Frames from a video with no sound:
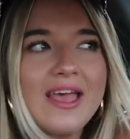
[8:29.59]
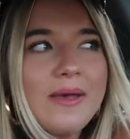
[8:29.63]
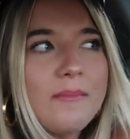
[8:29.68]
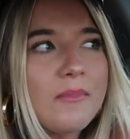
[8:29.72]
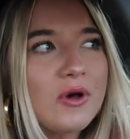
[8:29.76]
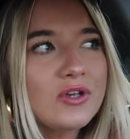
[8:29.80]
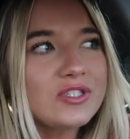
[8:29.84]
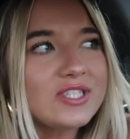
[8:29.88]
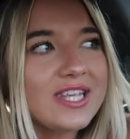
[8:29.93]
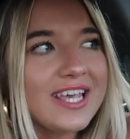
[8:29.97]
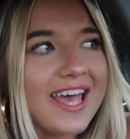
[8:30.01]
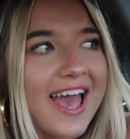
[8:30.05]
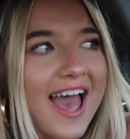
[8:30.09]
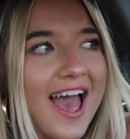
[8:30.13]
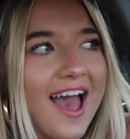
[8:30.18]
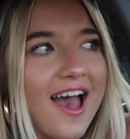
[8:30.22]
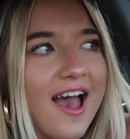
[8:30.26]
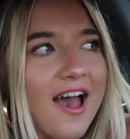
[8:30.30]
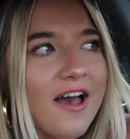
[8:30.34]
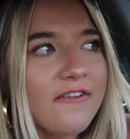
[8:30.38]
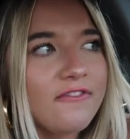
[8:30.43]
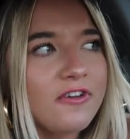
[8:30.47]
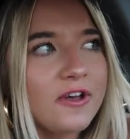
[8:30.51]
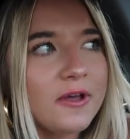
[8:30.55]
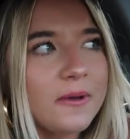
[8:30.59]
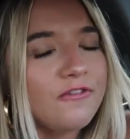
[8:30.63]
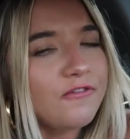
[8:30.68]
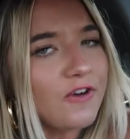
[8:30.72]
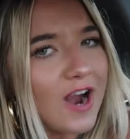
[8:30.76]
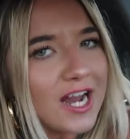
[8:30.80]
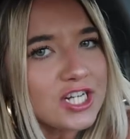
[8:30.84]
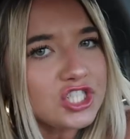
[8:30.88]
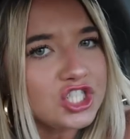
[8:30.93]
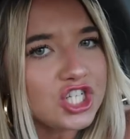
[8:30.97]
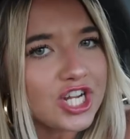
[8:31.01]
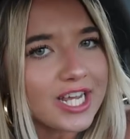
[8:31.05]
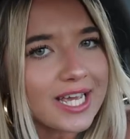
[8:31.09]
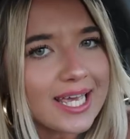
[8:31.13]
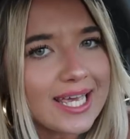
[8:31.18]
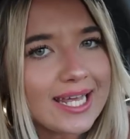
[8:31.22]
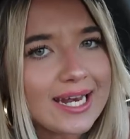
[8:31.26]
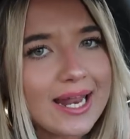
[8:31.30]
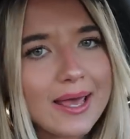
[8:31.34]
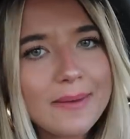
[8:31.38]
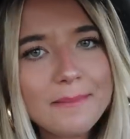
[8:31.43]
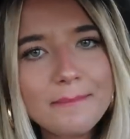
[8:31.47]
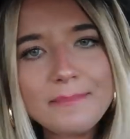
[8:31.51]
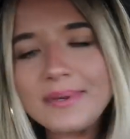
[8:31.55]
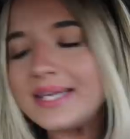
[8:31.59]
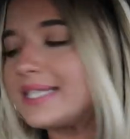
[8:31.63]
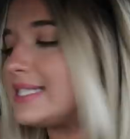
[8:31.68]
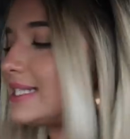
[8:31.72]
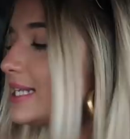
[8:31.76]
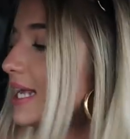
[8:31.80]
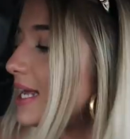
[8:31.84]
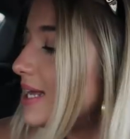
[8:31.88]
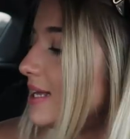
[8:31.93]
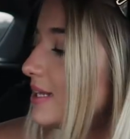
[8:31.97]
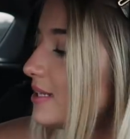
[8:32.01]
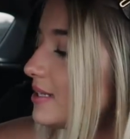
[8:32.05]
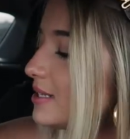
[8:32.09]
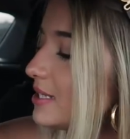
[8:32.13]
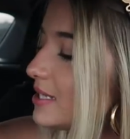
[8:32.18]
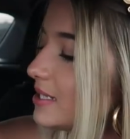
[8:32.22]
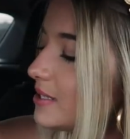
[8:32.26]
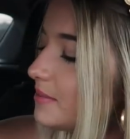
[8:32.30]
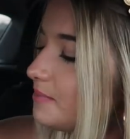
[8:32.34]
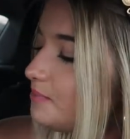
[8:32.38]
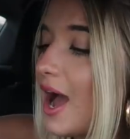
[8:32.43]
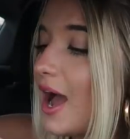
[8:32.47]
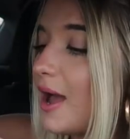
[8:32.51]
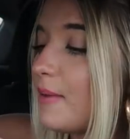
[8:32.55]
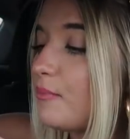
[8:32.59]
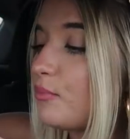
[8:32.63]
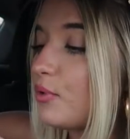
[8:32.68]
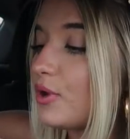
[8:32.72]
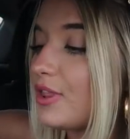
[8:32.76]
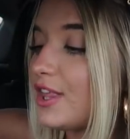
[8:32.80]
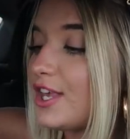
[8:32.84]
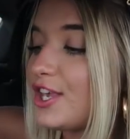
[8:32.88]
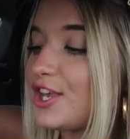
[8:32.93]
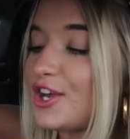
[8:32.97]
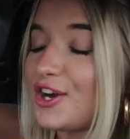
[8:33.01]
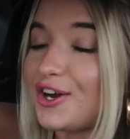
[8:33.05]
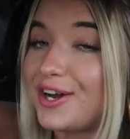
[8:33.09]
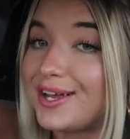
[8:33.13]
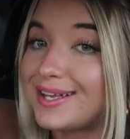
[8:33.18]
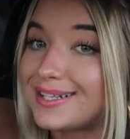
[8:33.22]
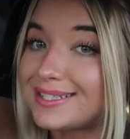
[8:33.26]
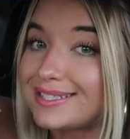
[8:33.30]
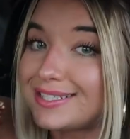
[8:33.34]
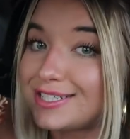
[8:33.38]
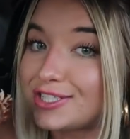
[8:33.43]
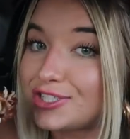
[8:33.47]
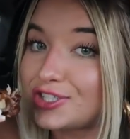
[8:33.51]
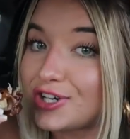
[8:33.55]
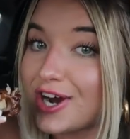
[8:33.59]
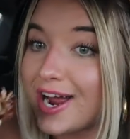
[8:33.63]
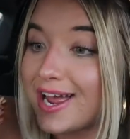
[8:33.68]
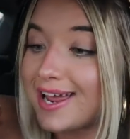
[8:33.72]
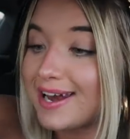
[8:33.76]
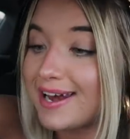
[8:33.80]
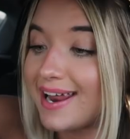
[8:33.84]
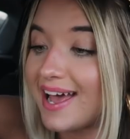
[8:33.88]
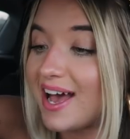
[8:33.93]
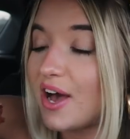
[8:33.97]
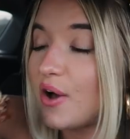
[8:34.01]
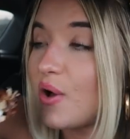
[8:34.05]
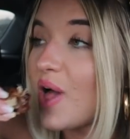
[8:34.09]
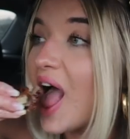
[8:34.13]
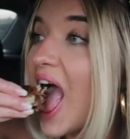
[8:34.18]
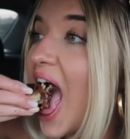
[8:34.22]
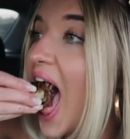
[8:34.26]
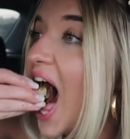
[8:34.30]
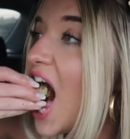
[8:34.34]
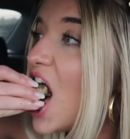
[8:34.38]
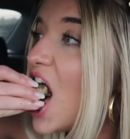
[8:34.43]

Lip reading: they mostly have fried chicken and biscuits. I'm really curious to try it now.